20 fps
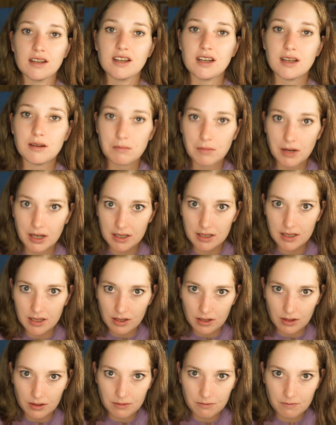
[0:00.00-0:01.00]
in my
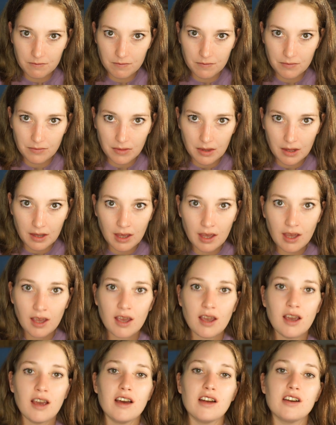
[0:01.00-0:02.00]
ego.
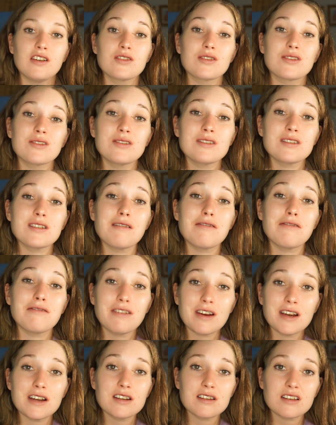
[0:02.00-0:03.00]
And as soon as I
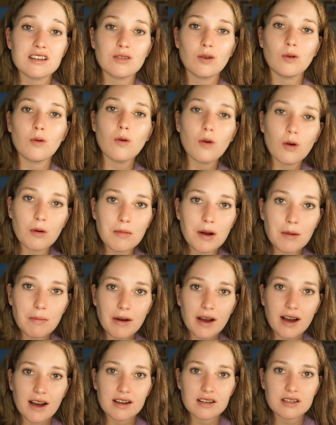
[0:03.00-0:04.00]
faced all my
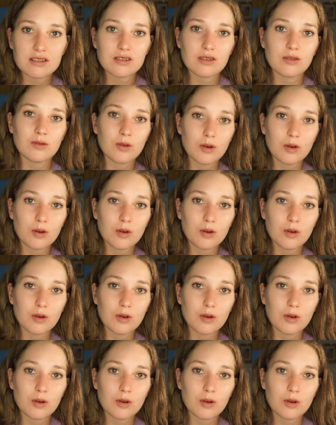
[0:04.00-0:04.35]
past,